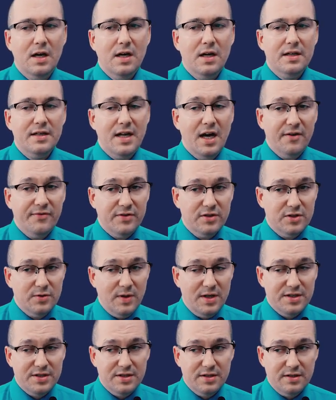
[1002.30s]
Now for
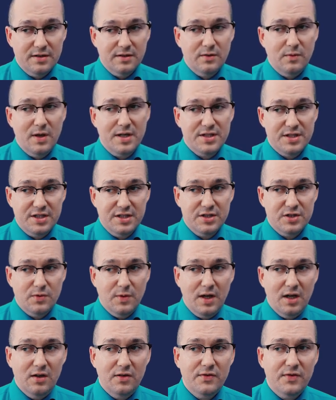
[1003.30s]
question
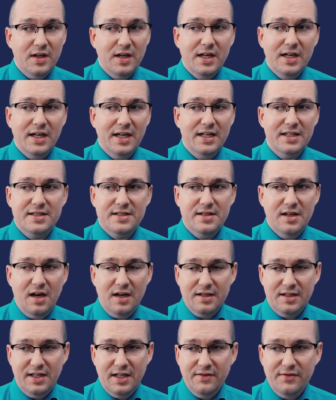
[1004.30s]
12, it's
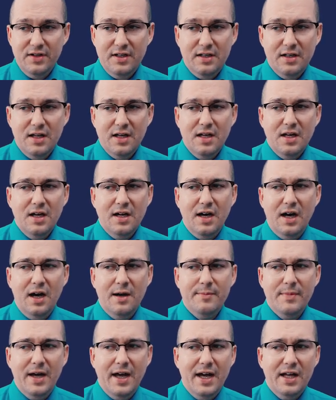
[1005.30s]
not given.
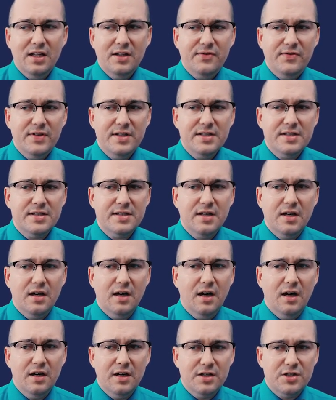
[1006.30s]
Elephants
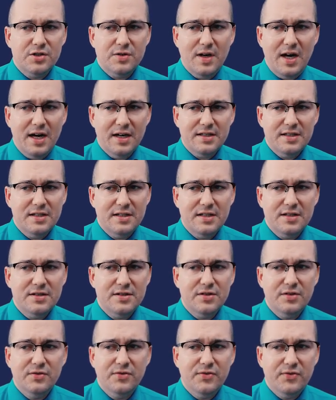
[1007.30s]
are attracted
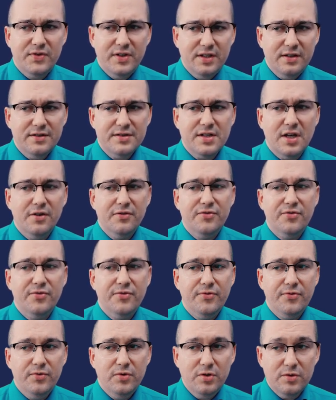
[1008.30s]
to fields of
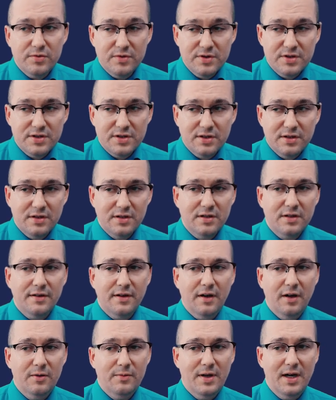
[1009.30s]
fruit
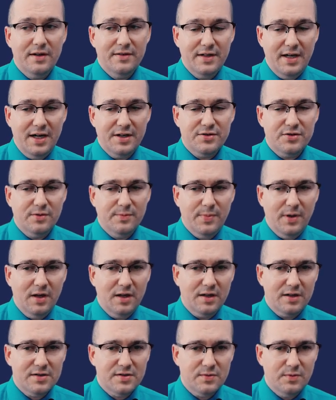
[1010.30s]
around natural
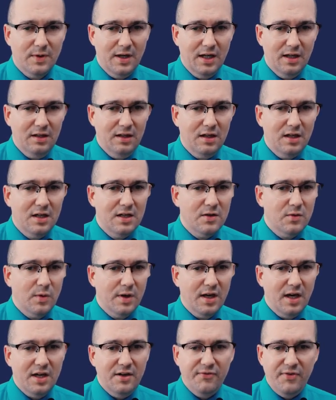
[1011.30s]
parks. Well, we
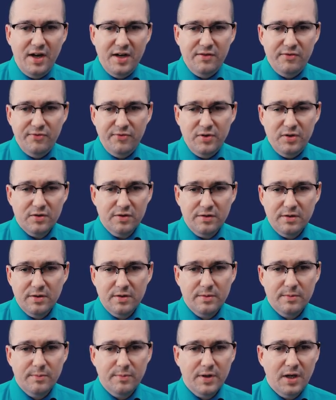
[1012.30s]
got to find fruit,
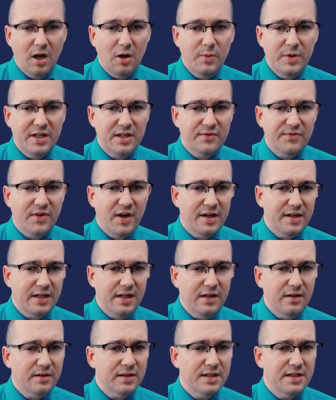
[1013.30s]
but all we can find
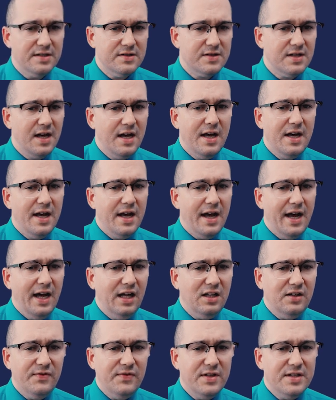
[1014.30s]
here is
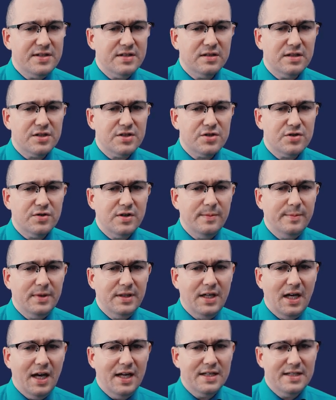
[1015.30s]
elephants are
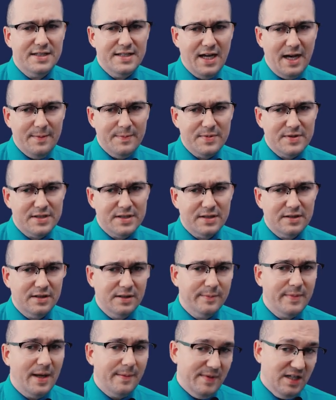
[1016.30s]
extremely adept,
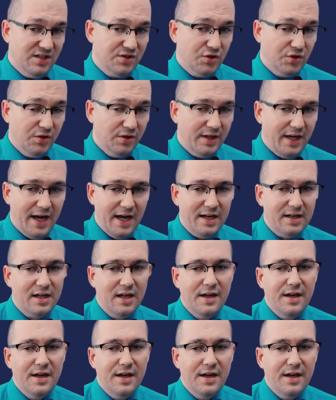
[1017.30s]
and that means good at,